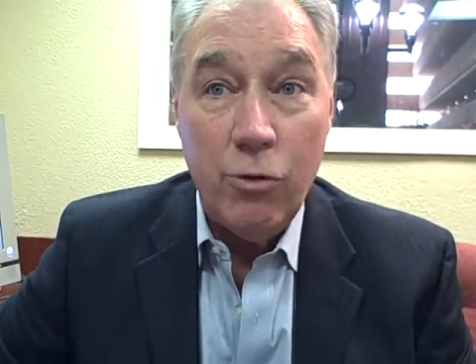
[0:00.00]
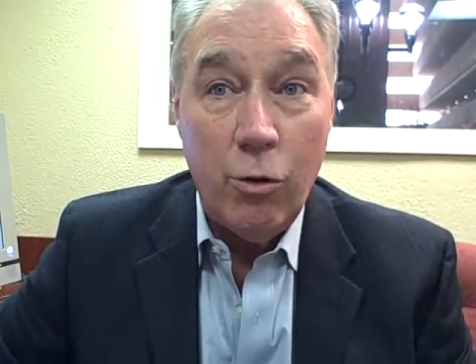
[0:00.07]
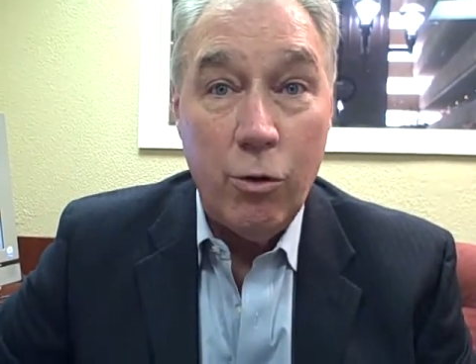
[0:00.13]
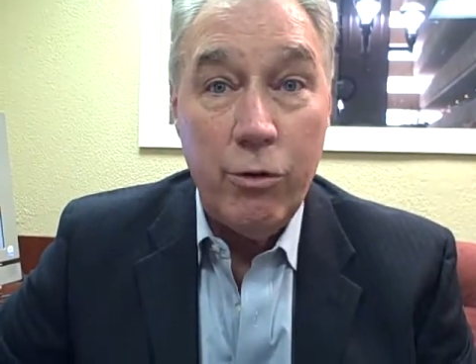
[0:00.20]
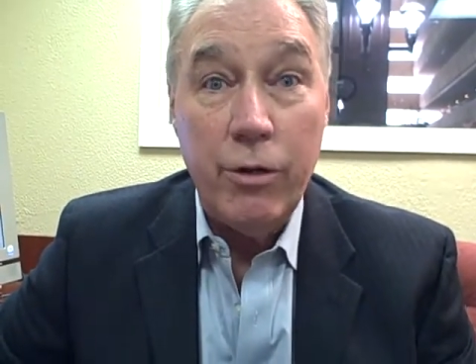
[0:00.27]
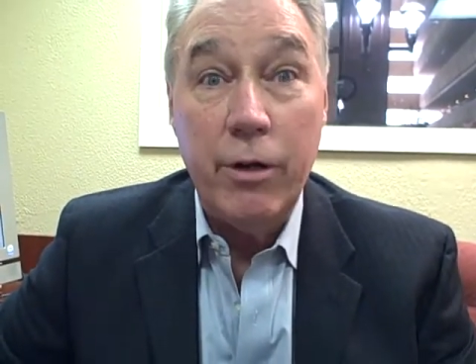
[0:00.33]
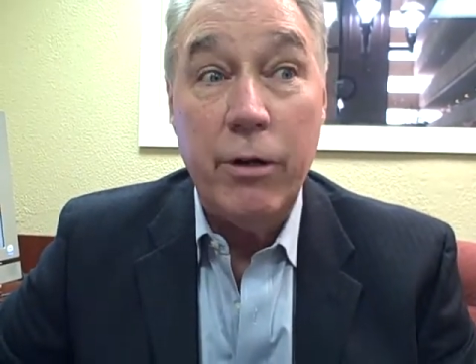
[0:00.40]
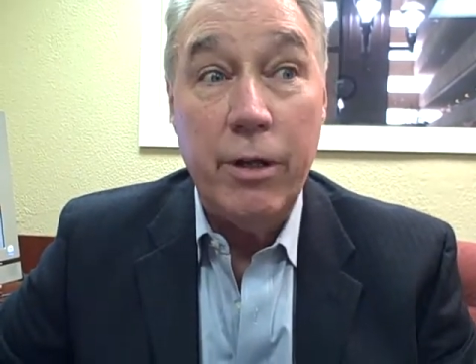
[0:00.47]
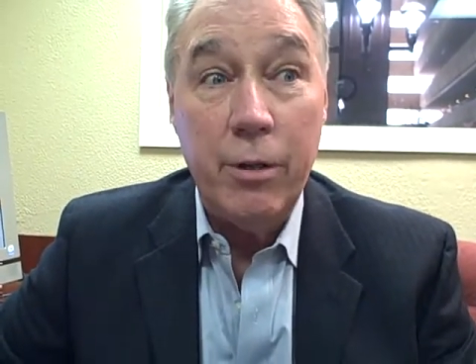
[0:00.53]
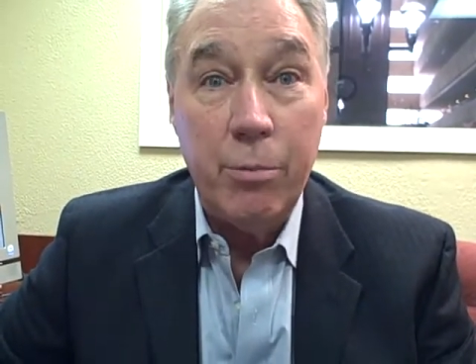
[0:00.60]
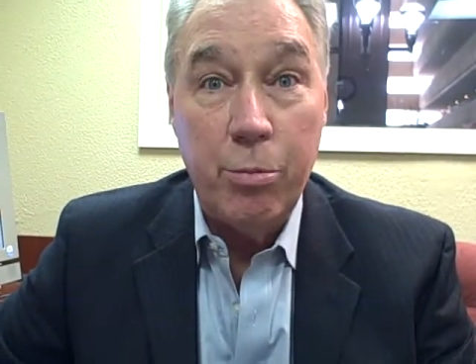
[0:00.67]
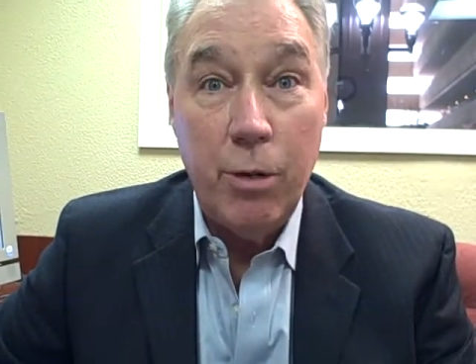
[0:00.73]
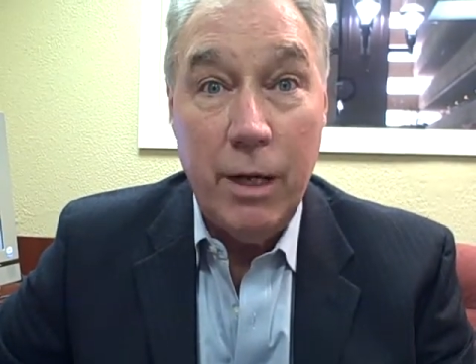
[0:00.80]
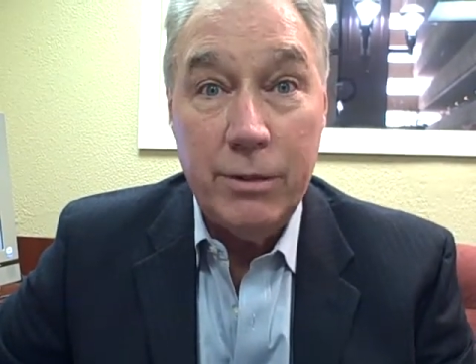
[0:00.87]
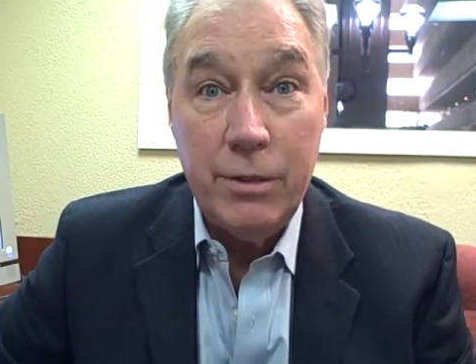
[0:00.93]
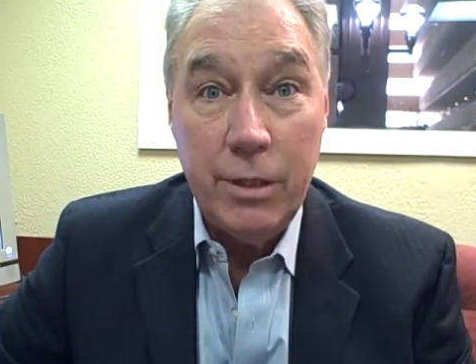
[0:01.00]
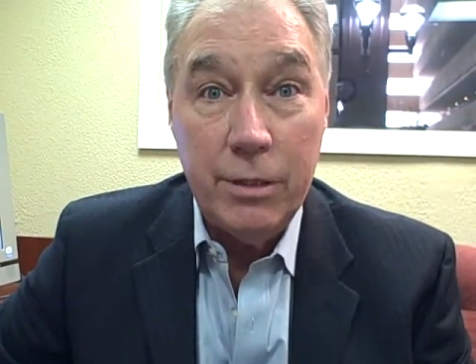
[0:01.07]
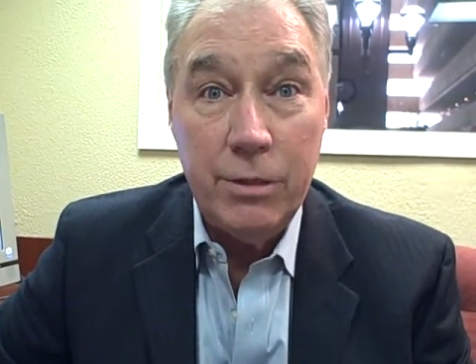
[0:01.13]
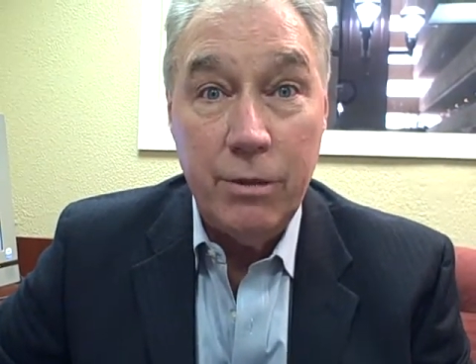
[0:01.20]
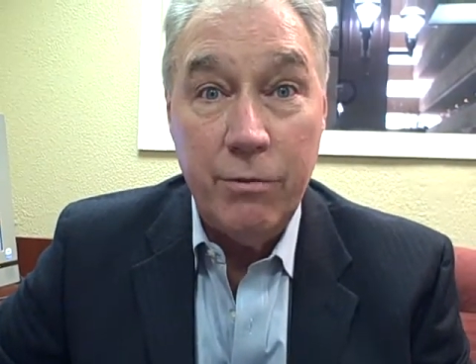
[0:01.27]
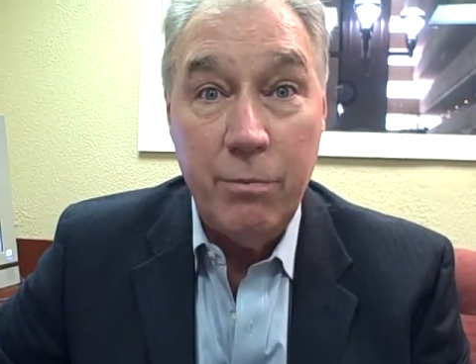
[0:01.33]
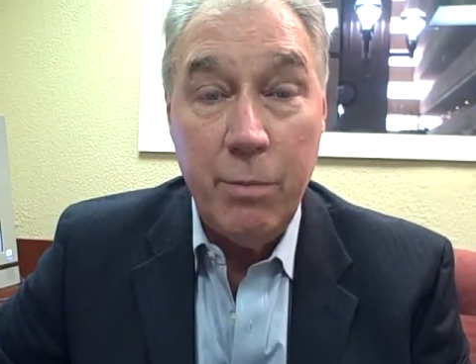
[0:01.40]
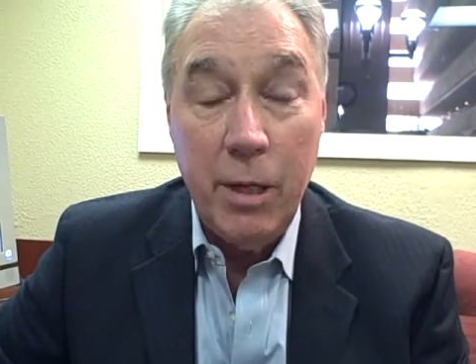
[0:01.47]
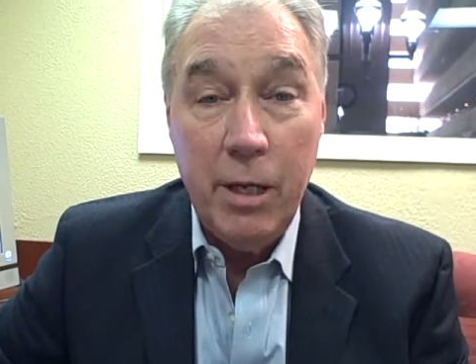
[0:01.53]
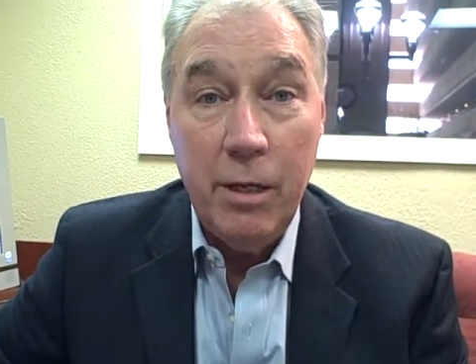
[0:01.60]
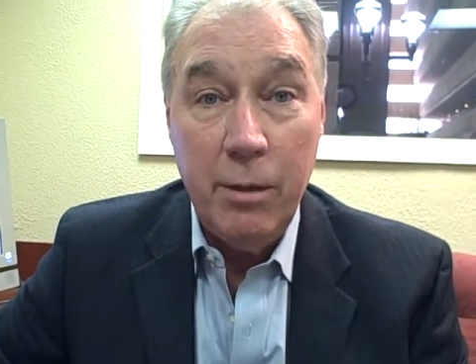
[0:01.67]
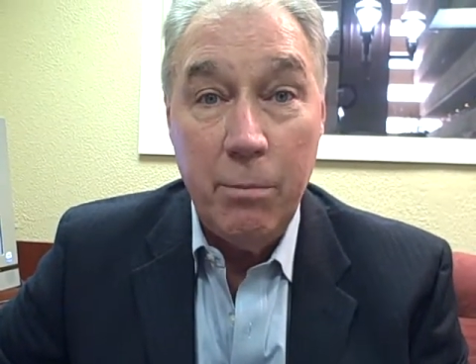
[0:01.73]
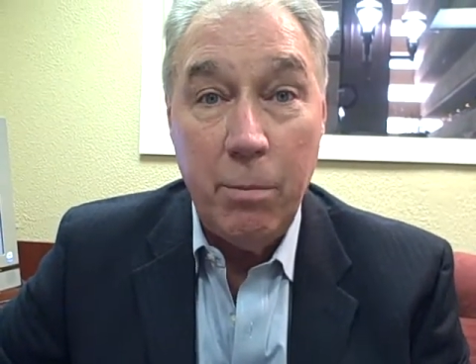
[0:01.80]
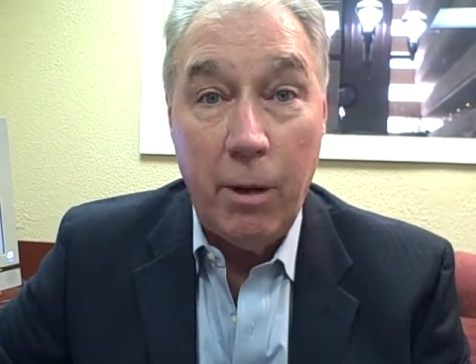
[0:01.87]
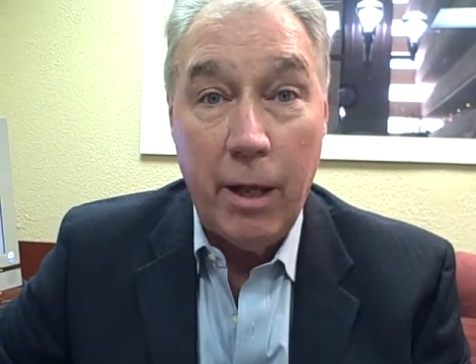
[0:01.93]
or they're in the process of being
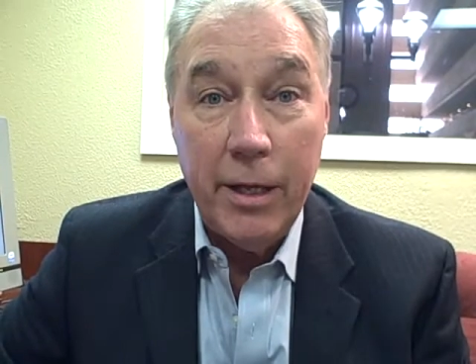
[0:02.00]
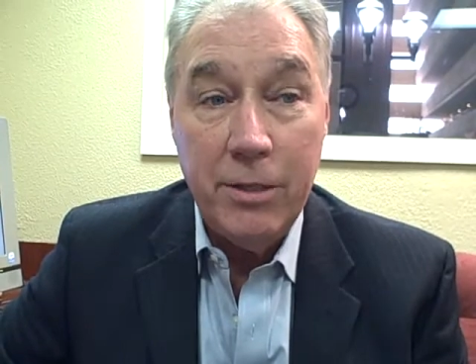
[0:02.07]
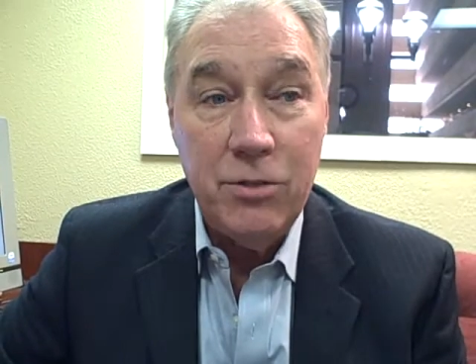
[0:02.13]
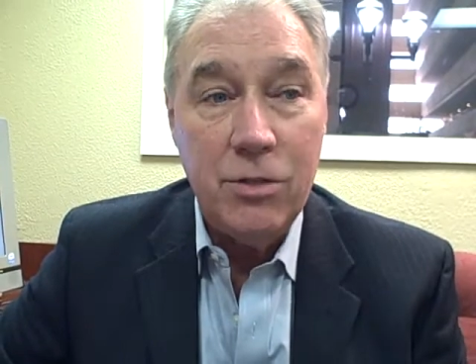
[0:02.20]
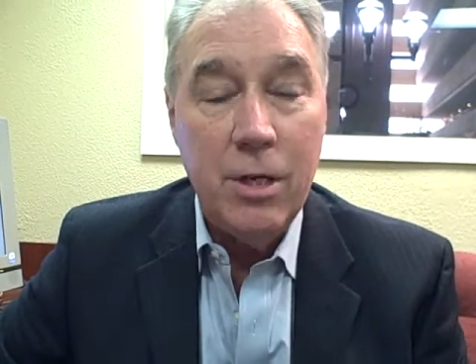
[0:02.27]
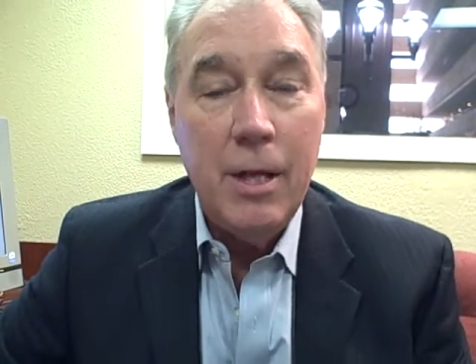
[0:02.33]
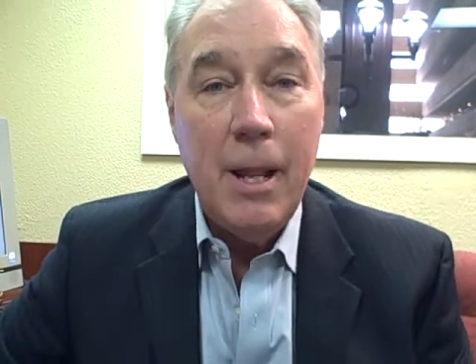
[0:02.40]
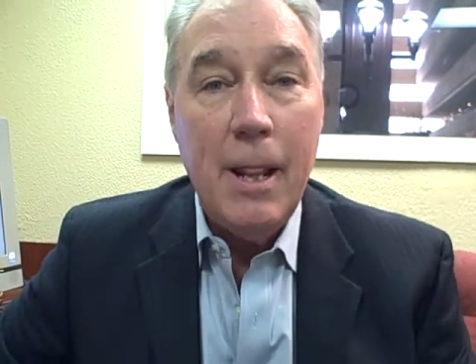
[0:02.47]
in place